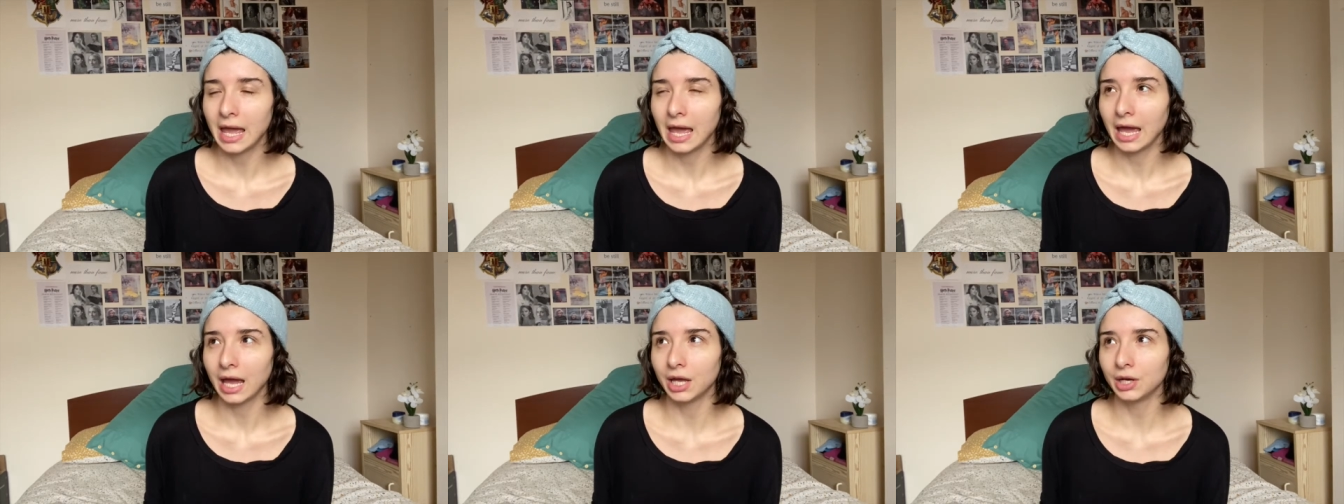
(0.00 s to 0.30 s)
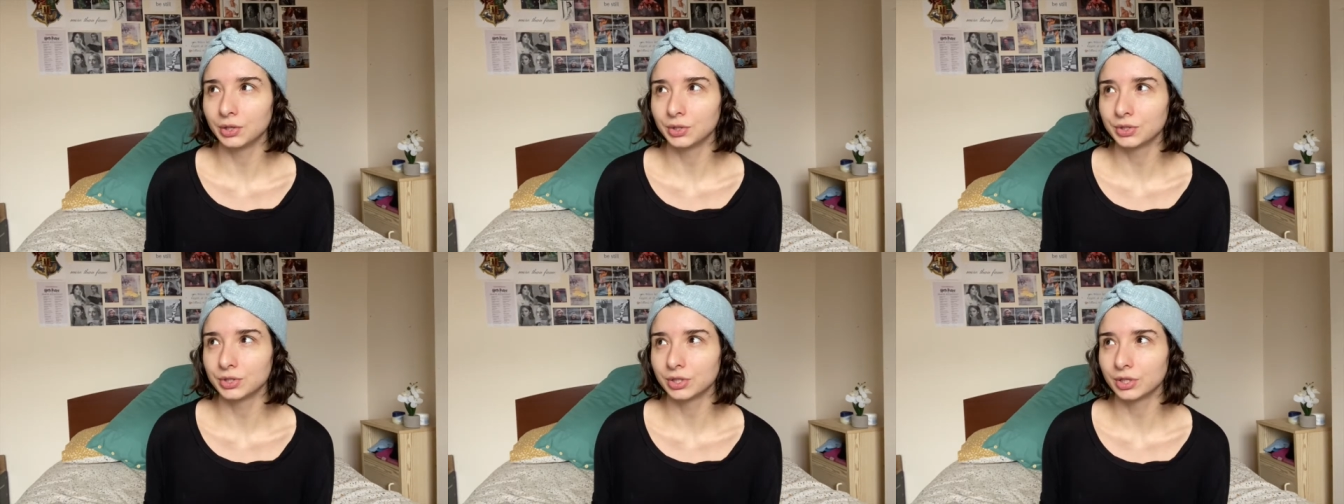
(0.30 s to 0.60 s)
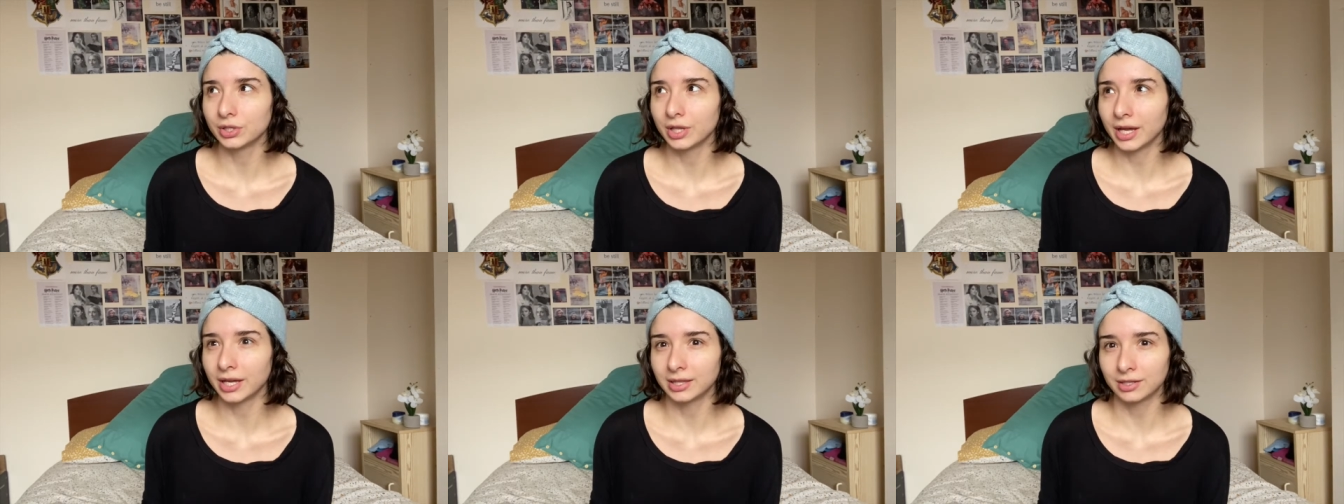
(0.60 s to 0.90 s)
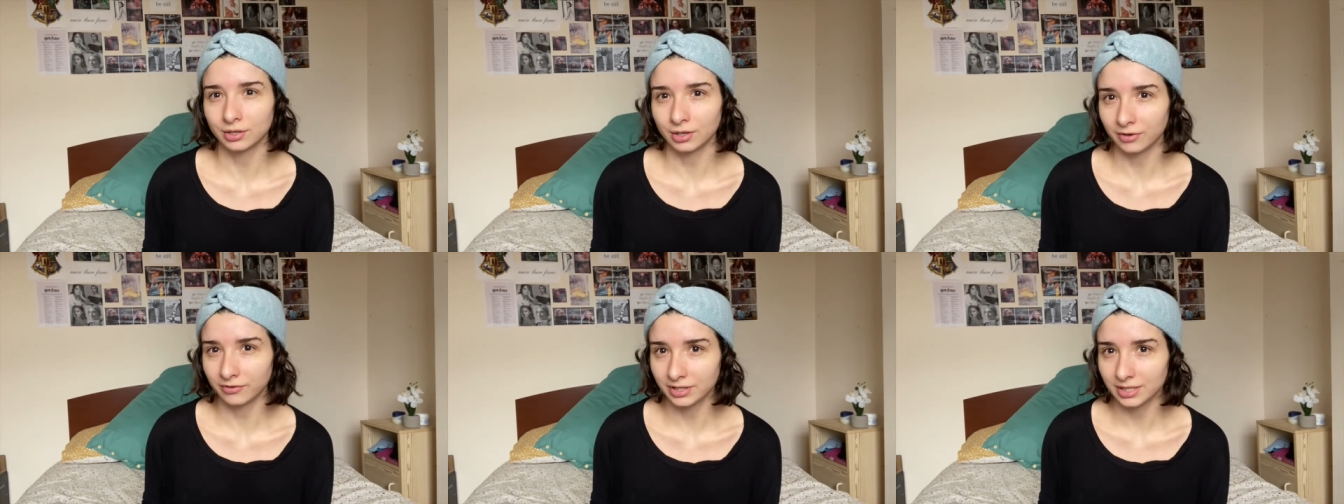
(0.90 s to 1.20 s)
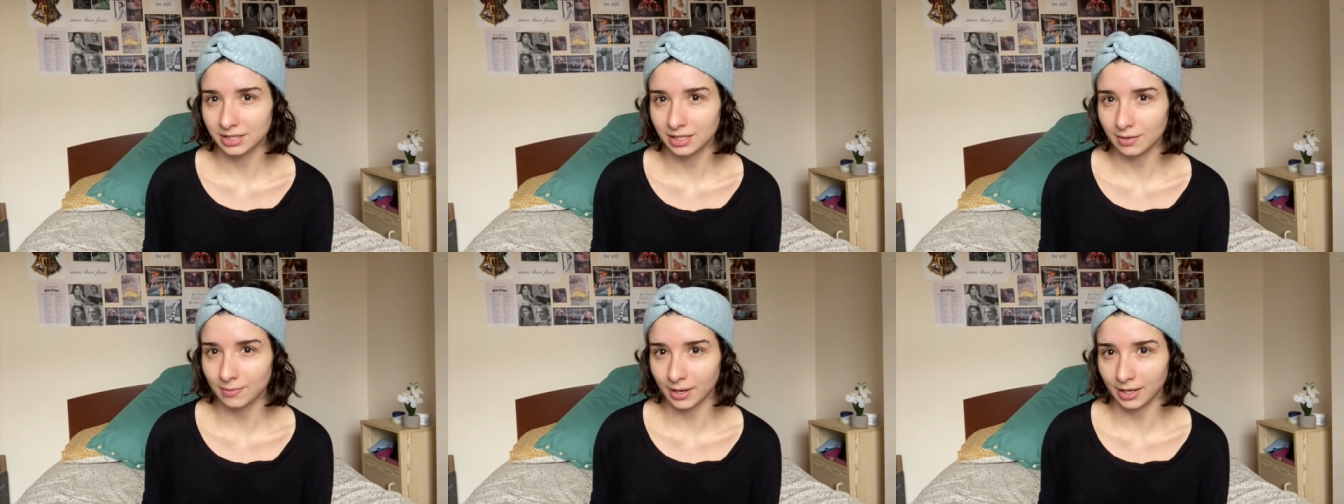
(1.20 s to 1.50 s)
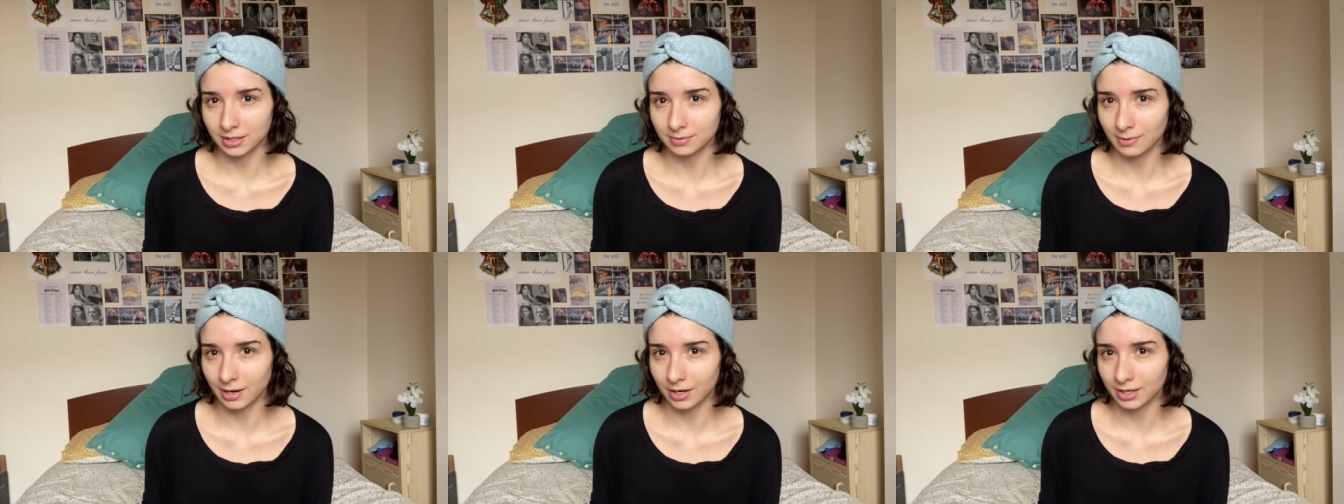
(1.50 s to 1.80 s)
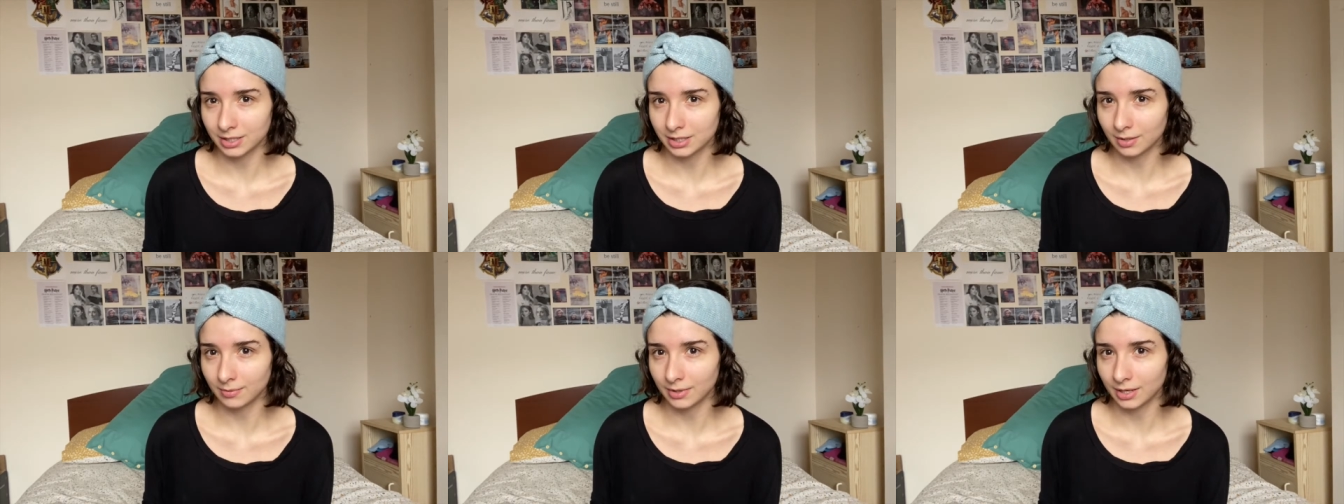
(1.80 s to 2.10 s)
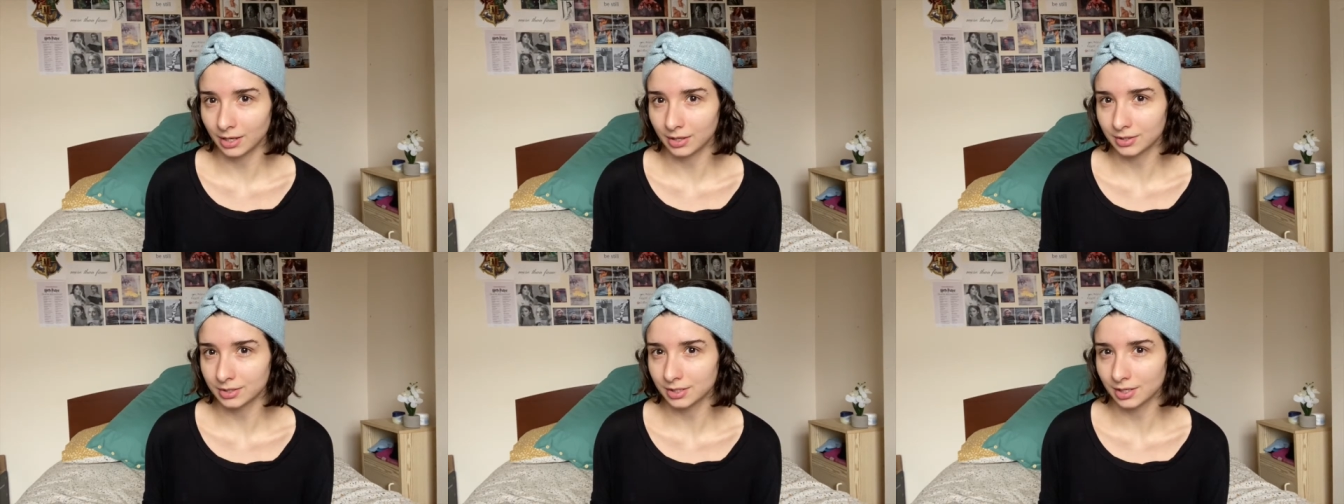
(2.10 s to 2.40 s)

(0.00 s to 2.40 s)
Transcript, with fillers: And also like they're obviously about to marry someone else,